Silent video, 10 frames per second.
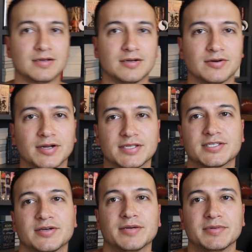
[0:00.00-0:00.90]
All right,
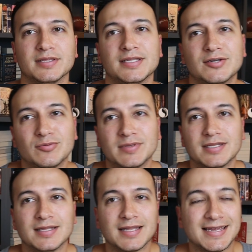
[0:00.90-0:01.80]
so I am a little
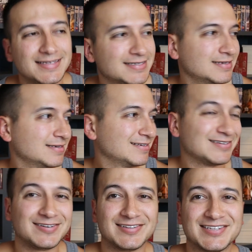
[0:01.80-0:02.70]
bit late
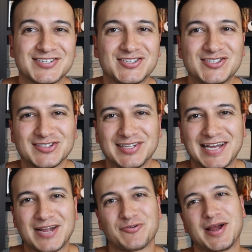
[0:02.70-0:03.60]
on this
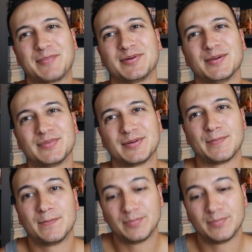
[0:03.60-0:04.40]
July wrap up,